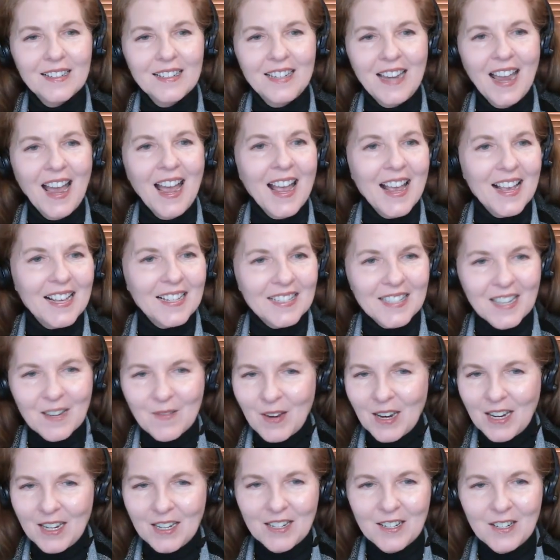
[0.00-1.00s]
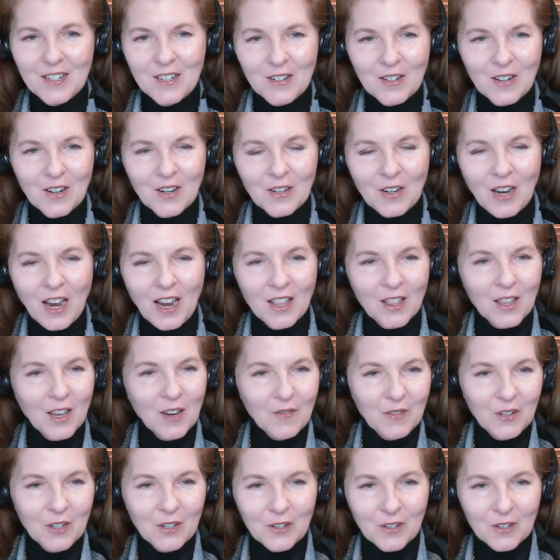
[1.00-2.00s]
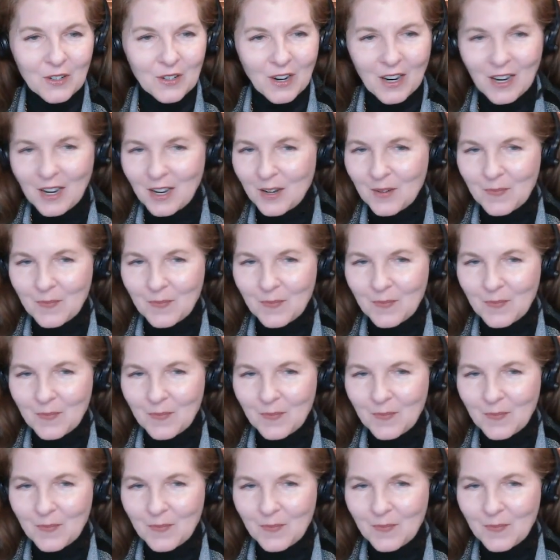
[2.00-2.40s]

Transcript: Yes. I mean, I love your